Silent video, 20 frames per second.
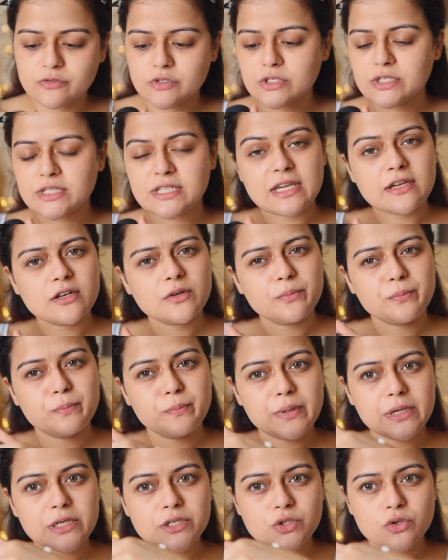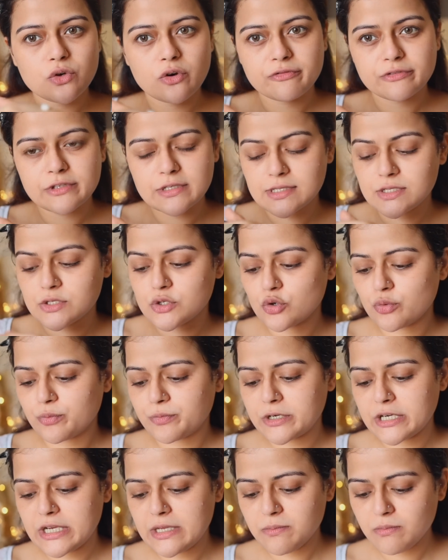I've just taken a bit of this
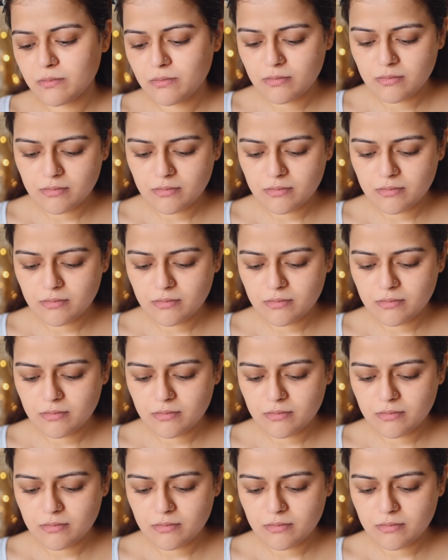strobe cream